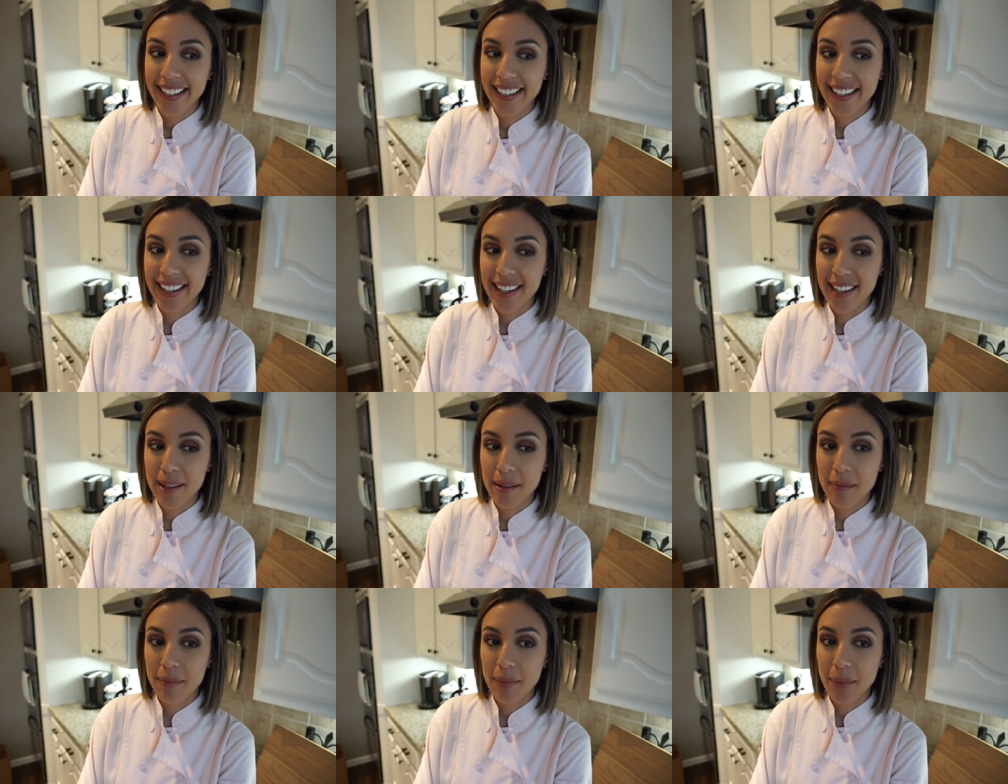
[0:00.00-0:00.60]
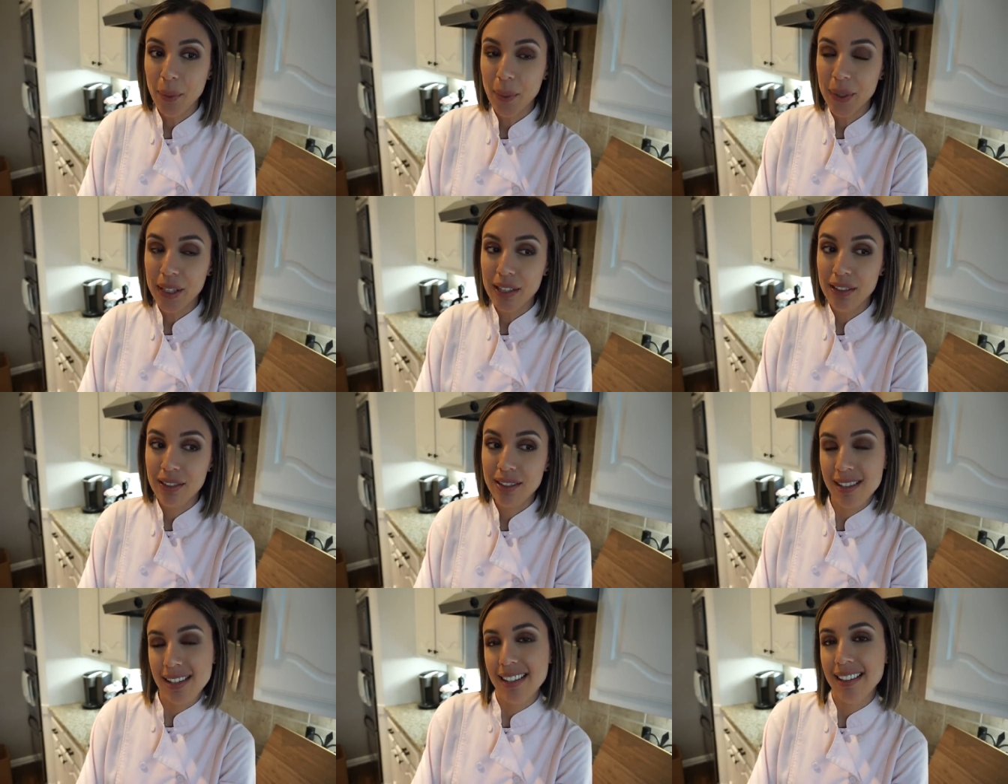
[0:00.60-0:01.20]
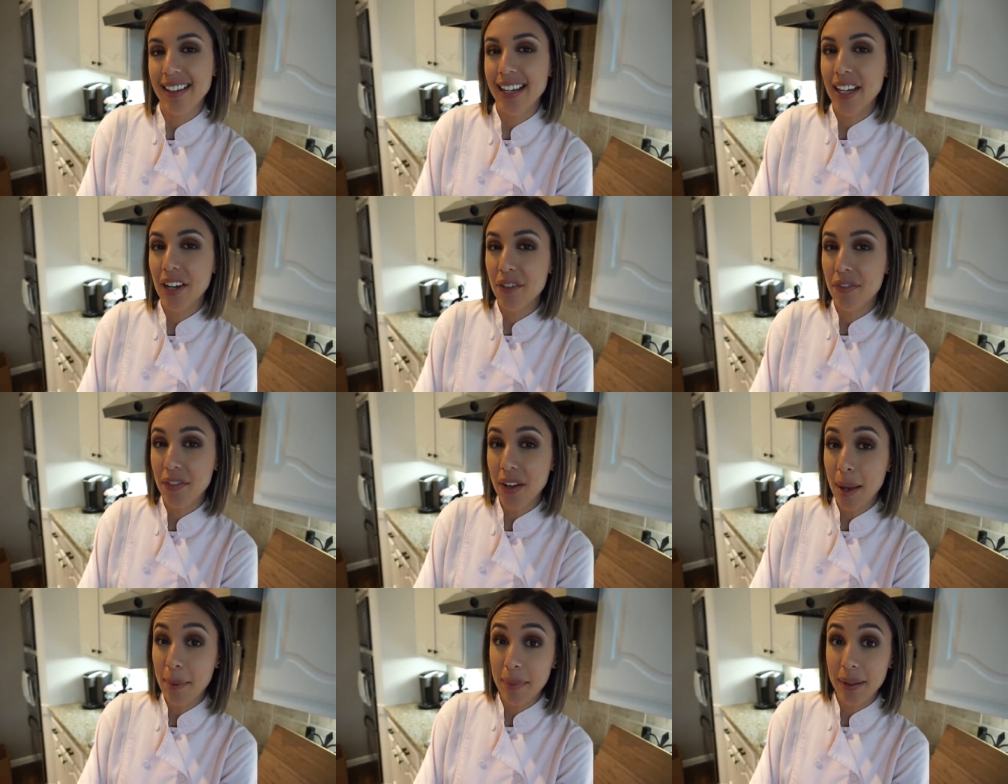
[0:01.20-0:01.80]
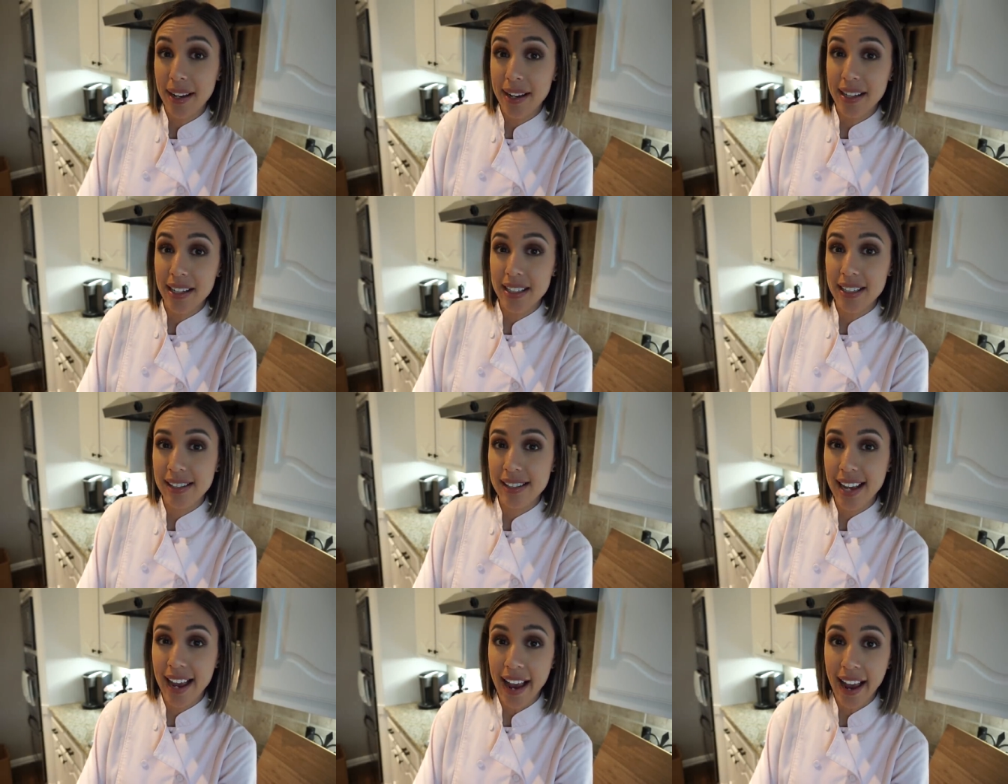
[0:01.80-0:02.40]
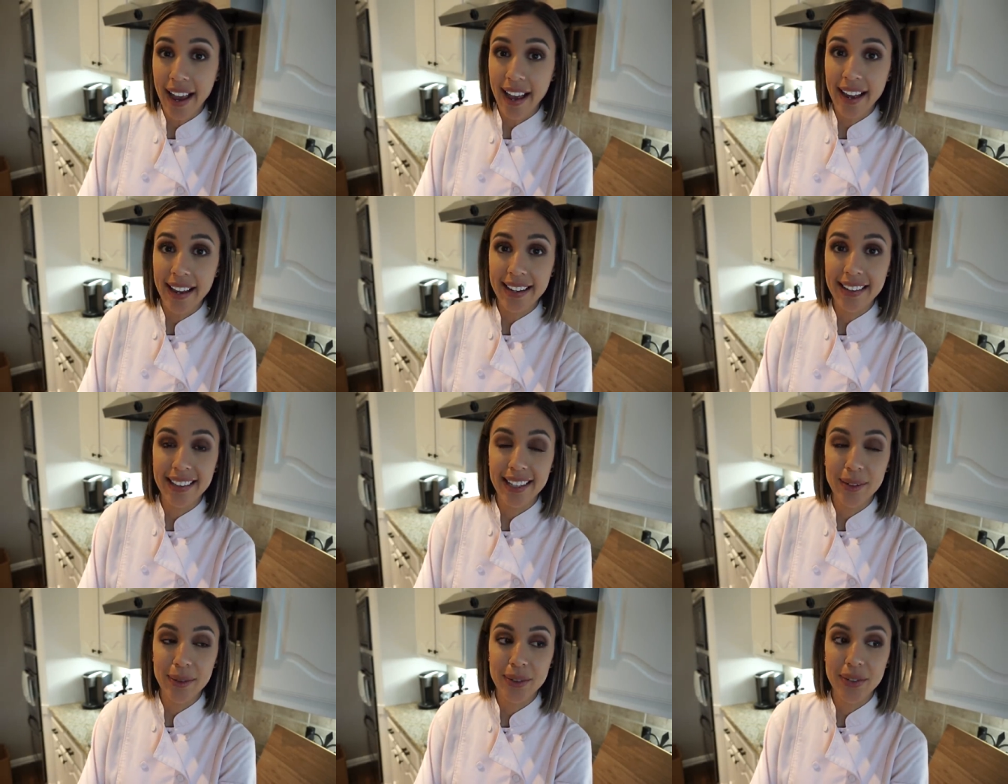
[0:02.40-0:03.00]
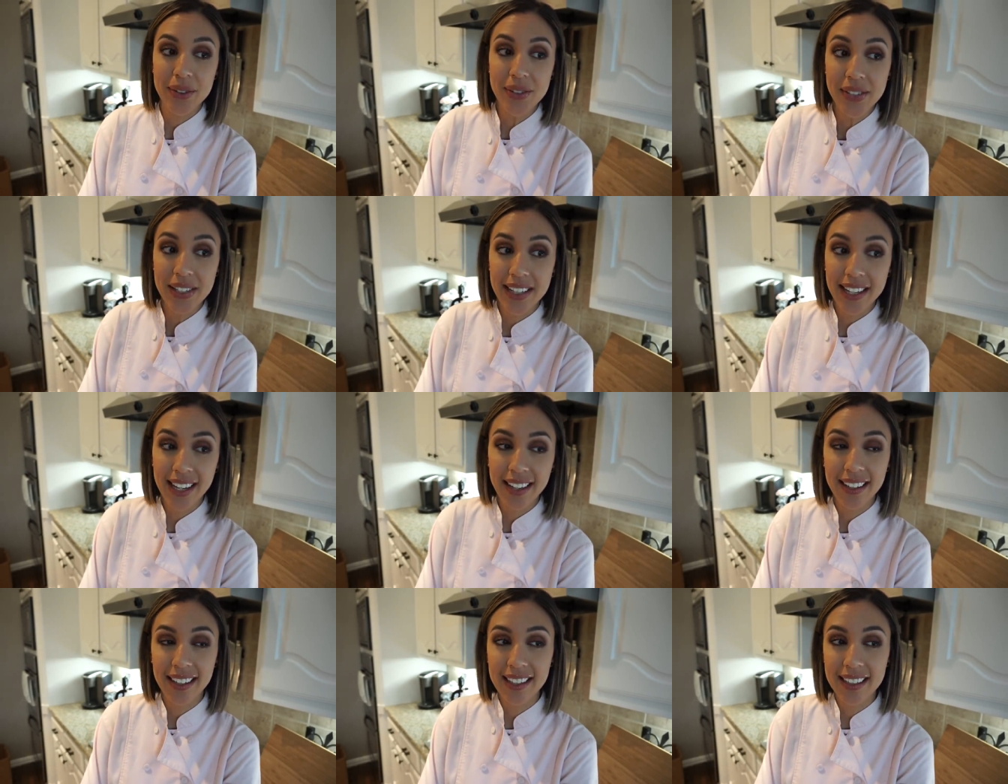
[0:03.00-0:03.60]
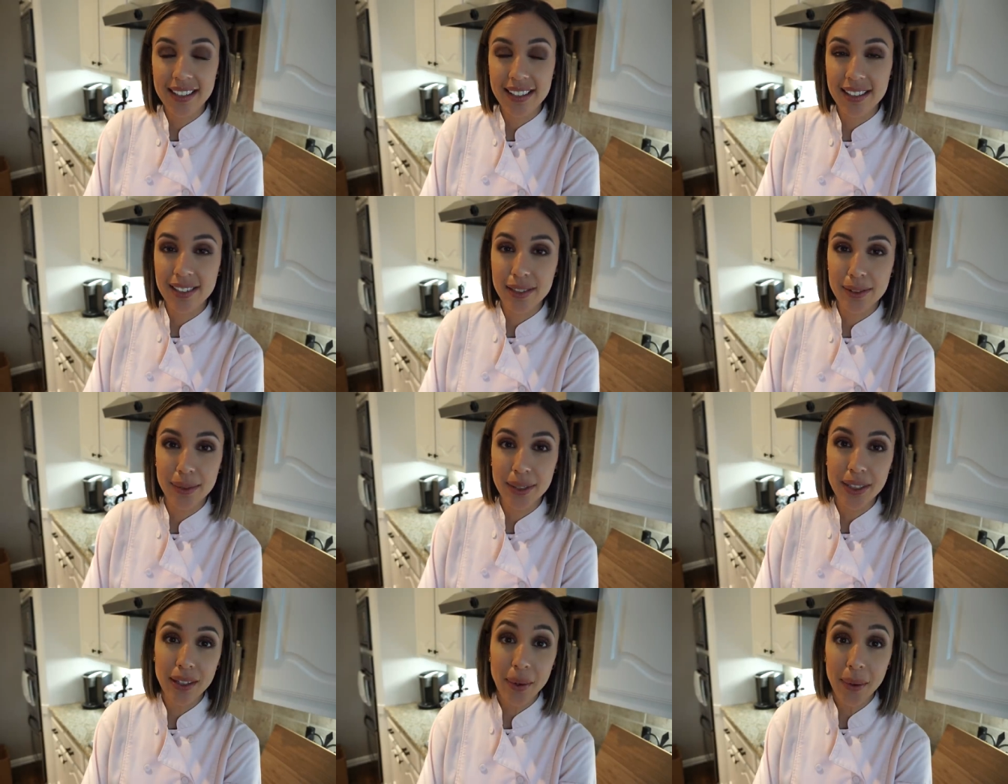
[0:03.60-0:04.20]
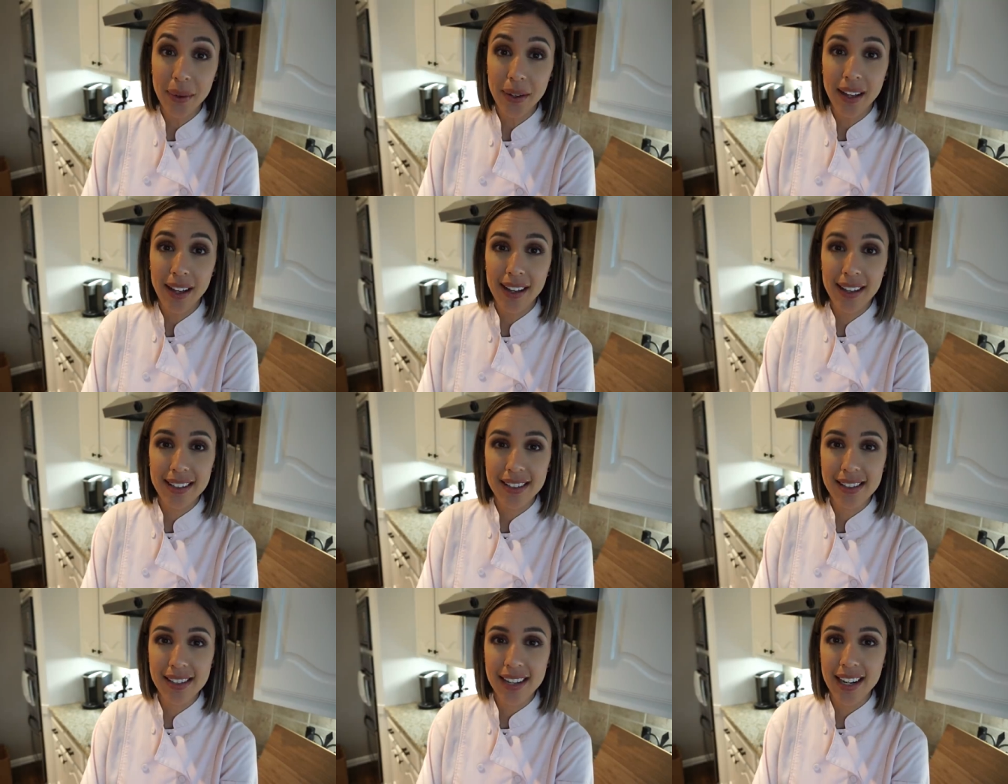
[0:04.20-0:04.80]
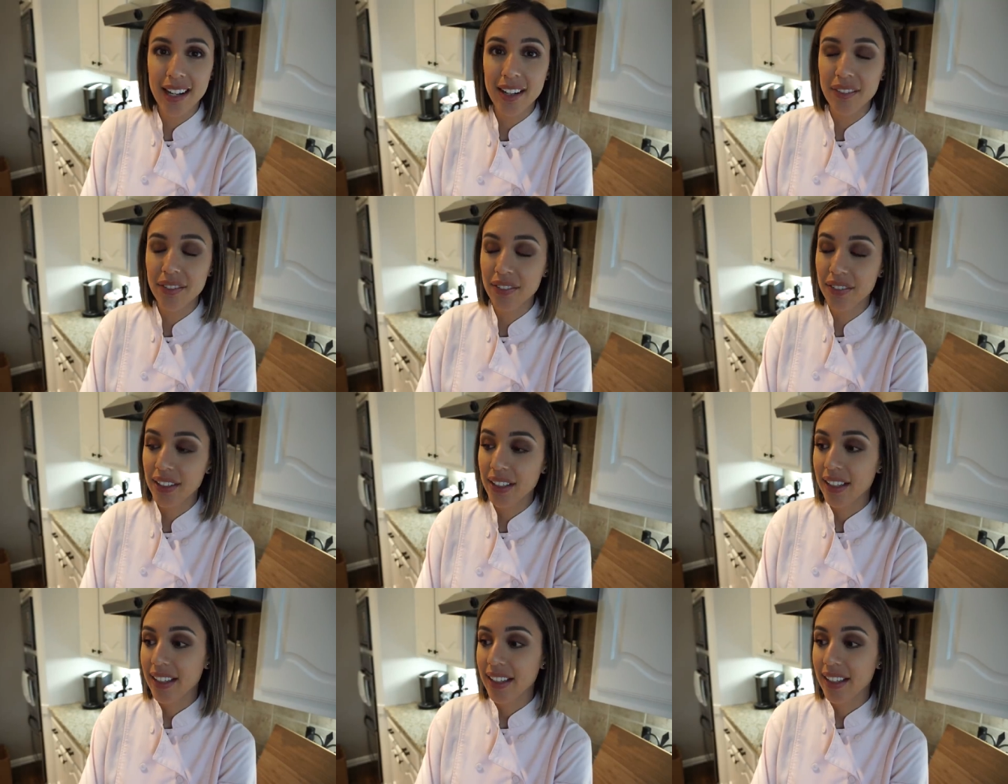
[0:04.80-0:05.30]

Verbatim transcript: um, when you see like a Fabletics ad, like when you see Kate Hudson doing yoga and stuff,